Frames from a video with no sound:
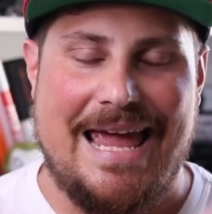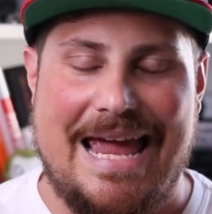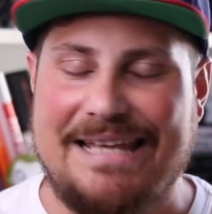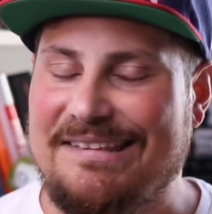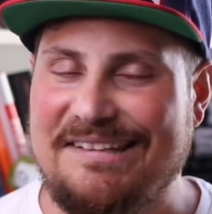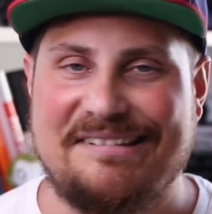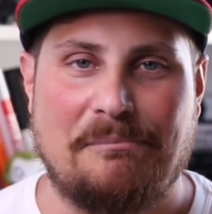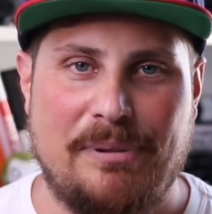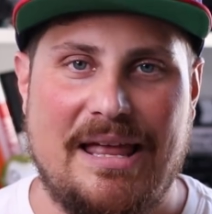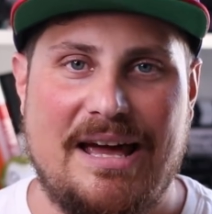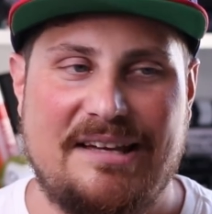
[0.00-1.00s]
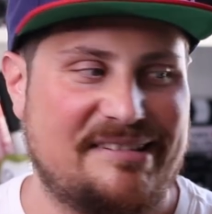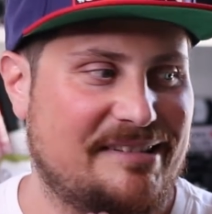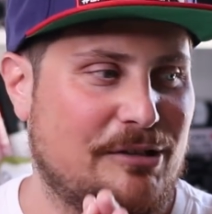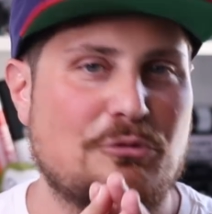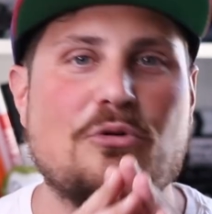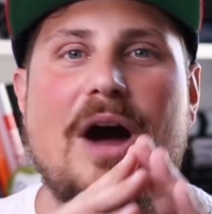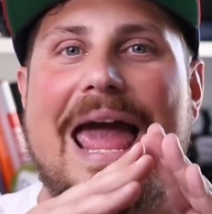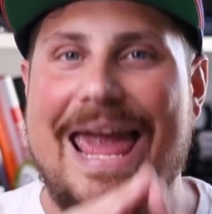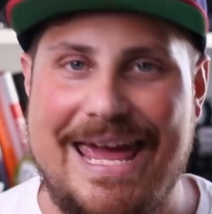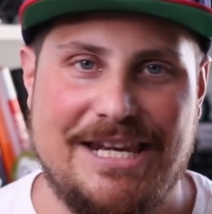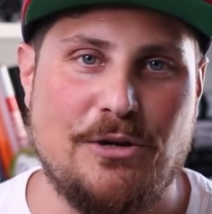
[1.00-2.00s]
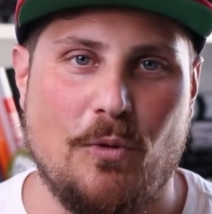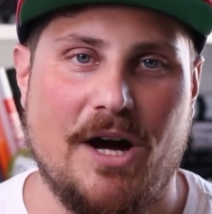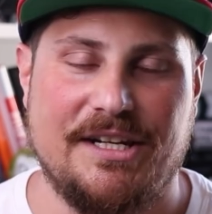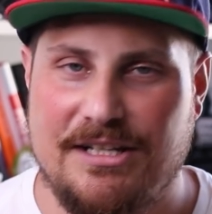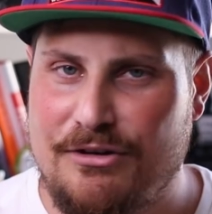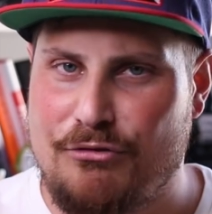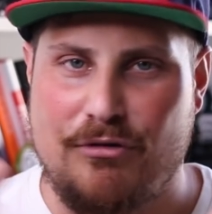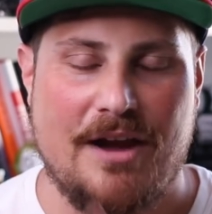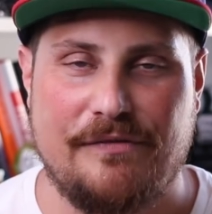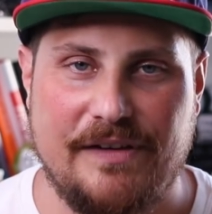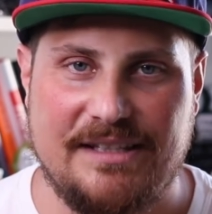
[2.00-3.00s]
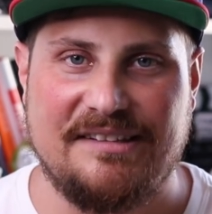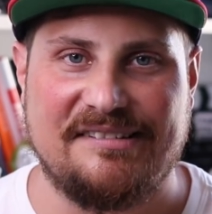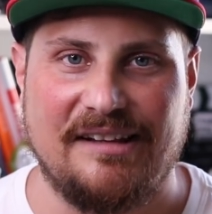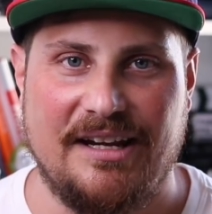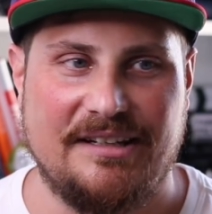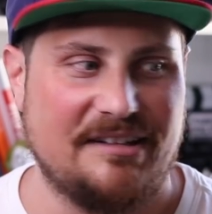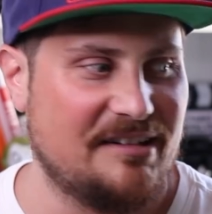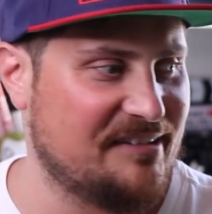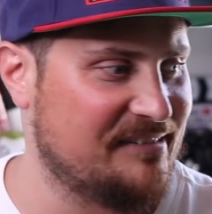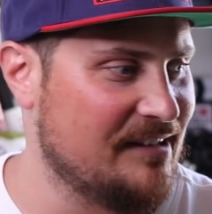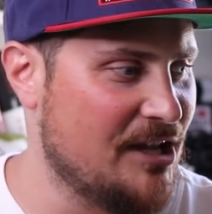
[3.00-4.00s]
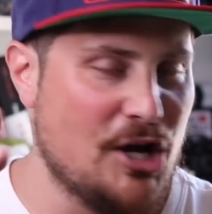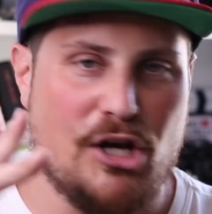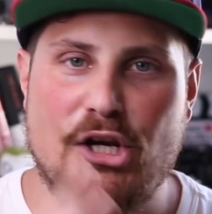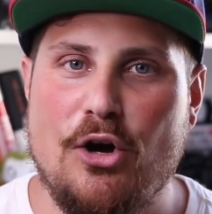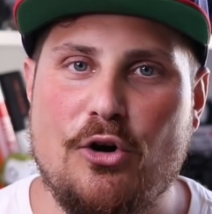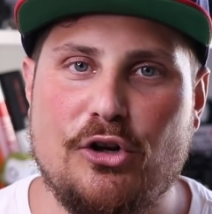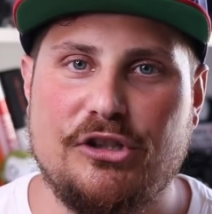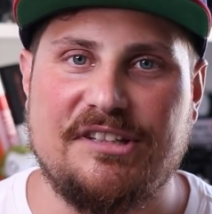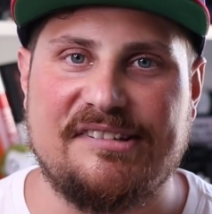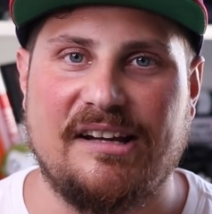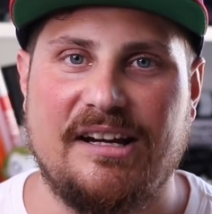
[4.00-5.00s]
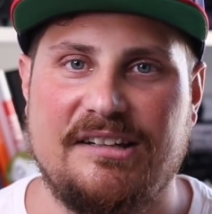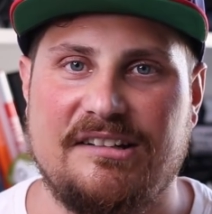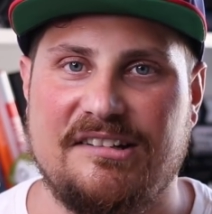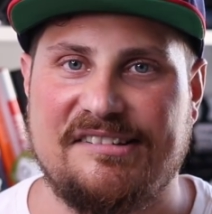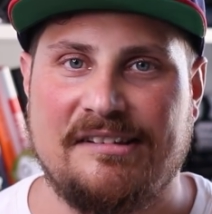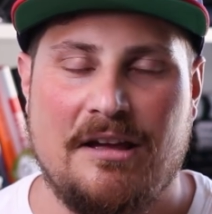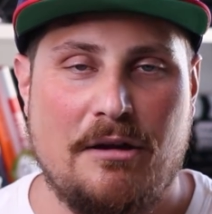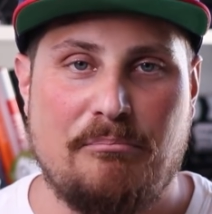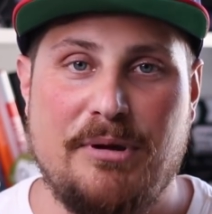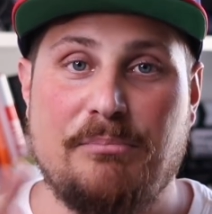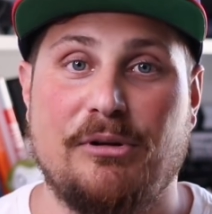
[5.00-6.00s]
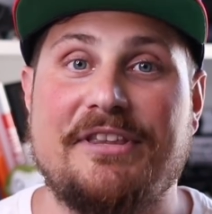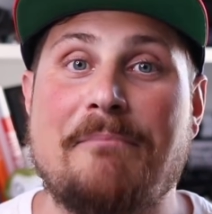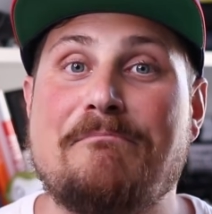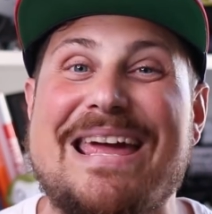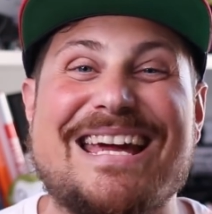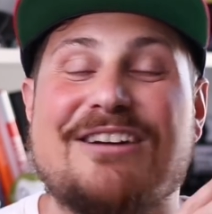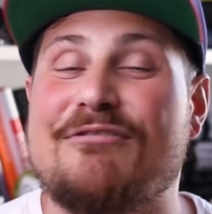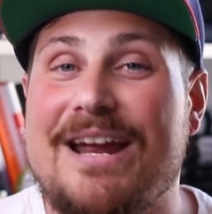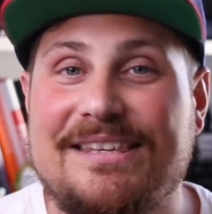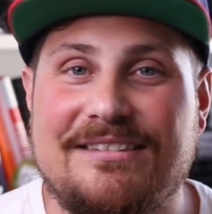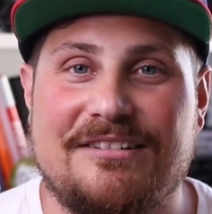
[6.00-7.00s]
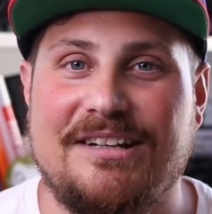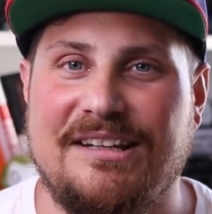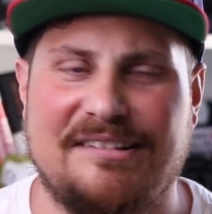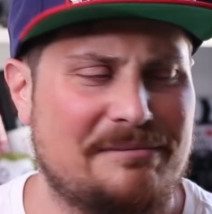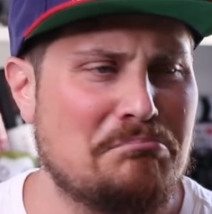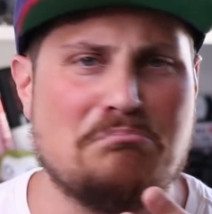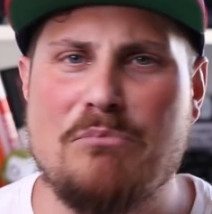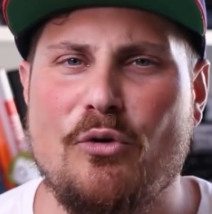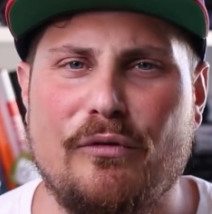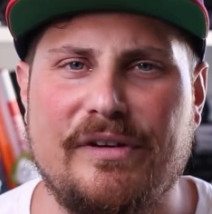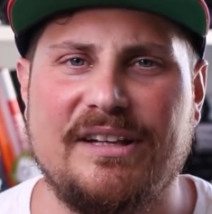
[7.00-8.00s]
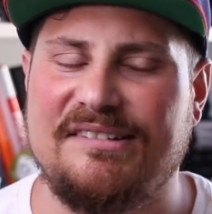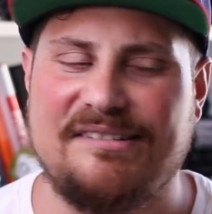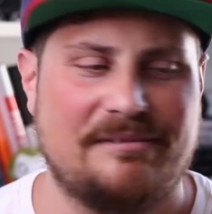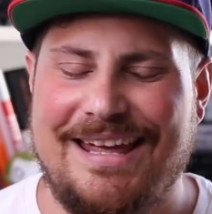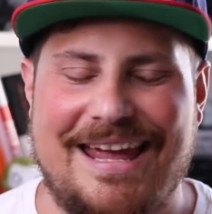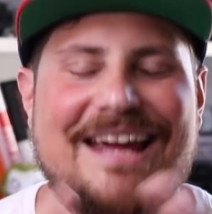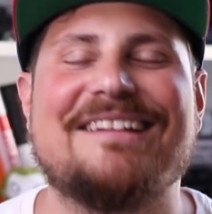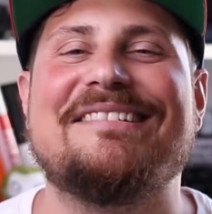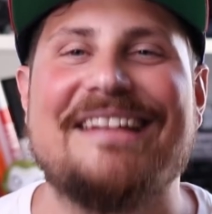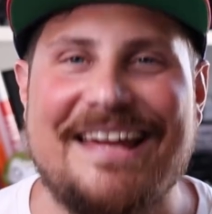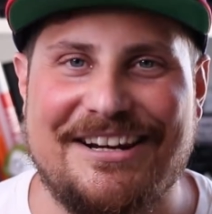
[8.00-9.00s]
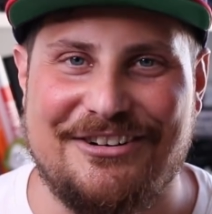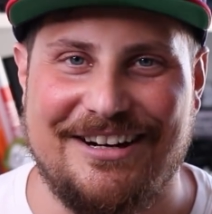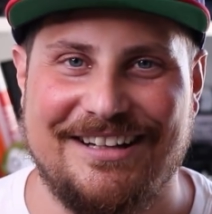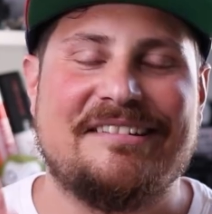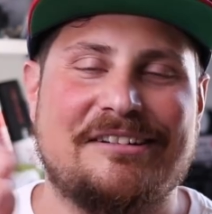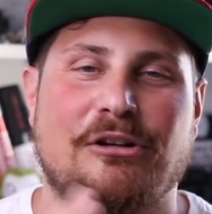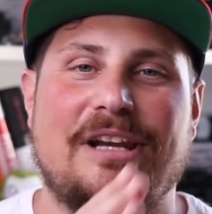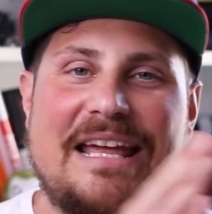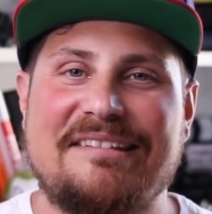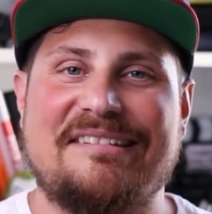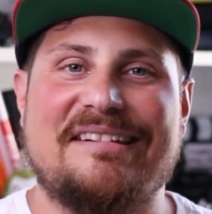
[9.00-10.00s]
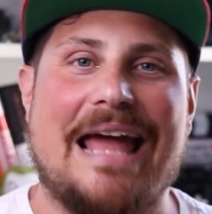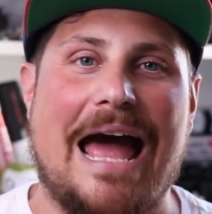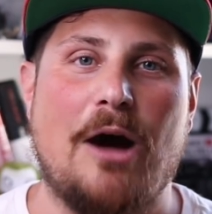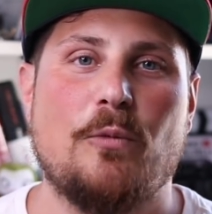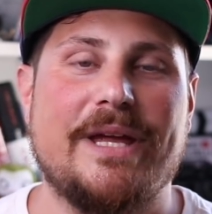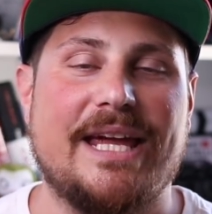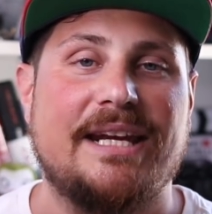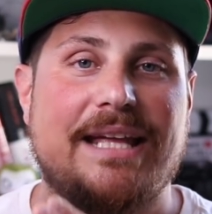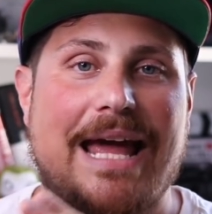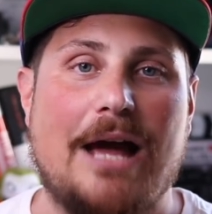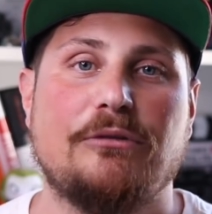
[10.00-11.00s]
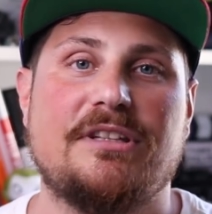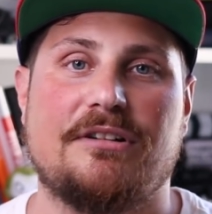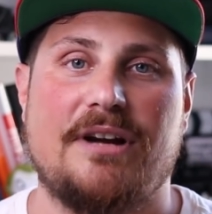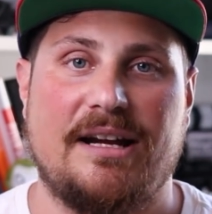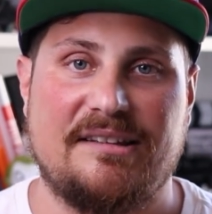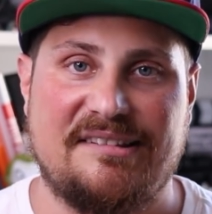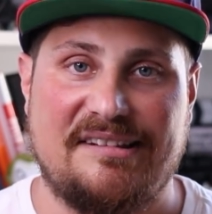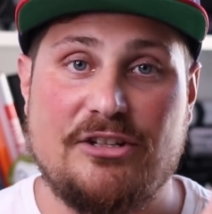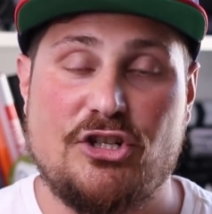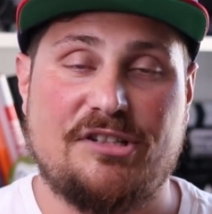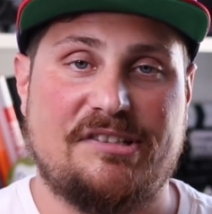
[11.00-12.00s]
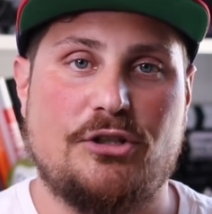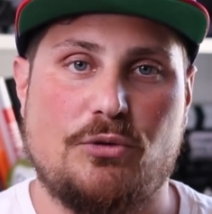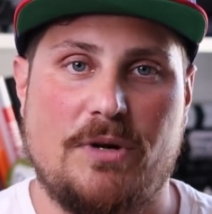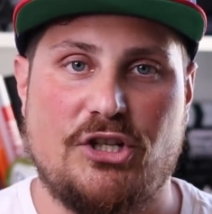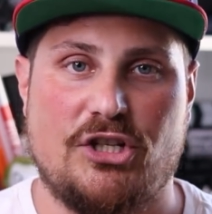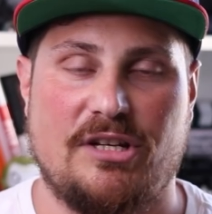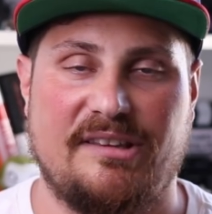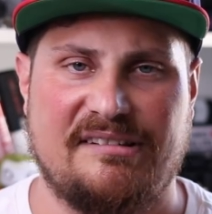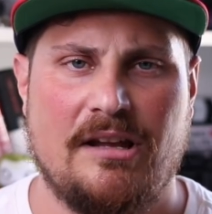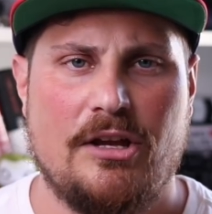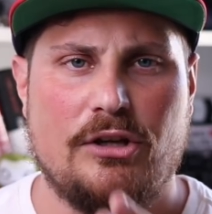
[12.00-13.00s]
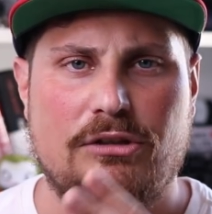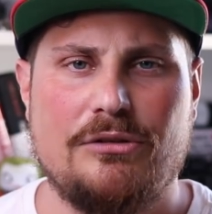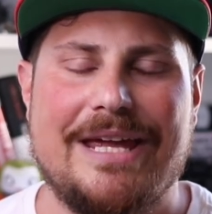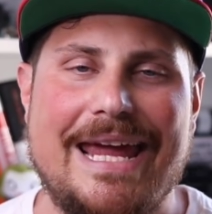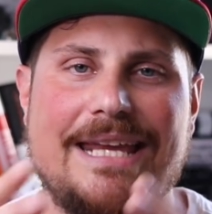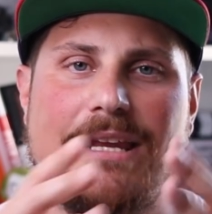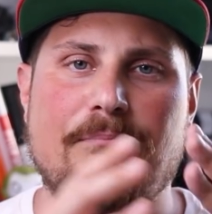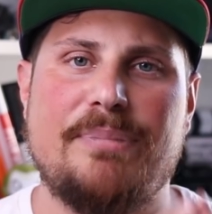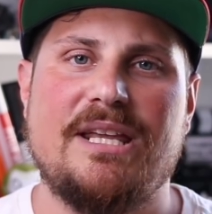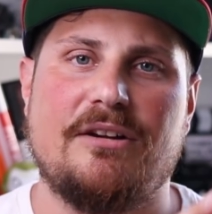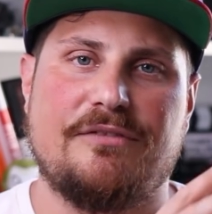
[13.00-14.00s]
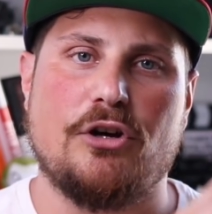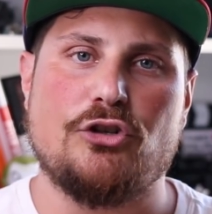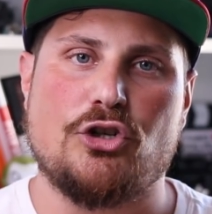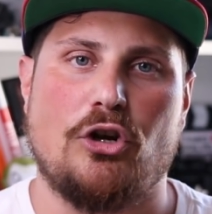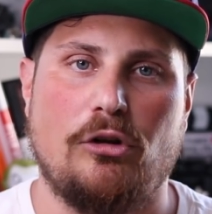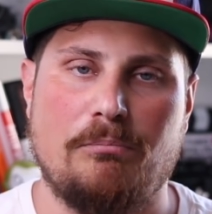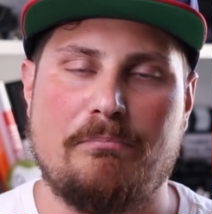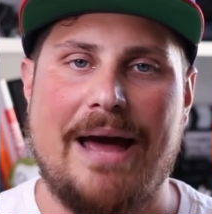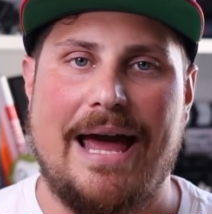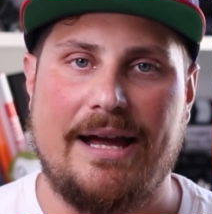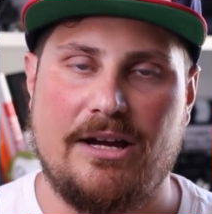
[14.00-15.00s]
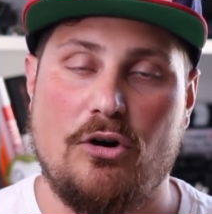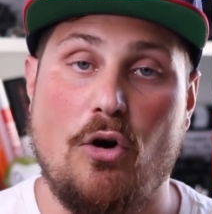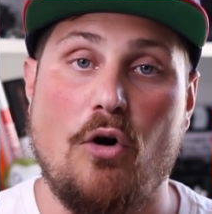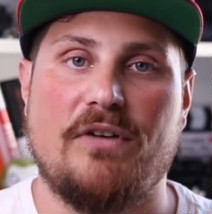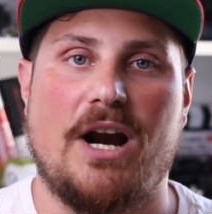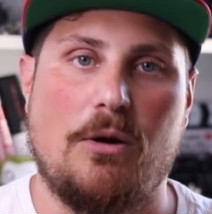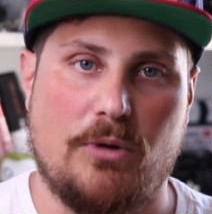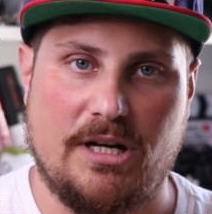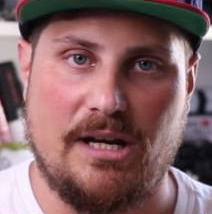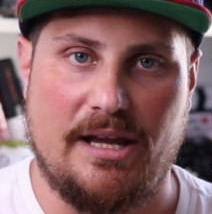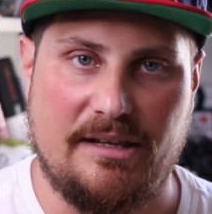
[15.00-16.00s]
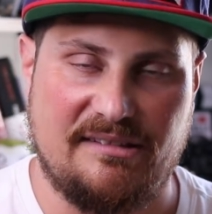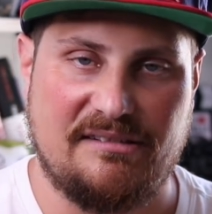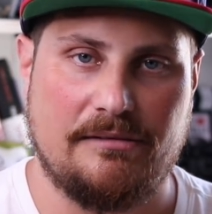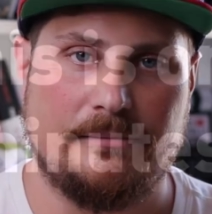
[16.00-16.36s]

And this applies to anyone: graphic designers, logo designers, people that make renderings, movies, etc. So let's see how we can counteract such situations to gain a bit of control back over our clients.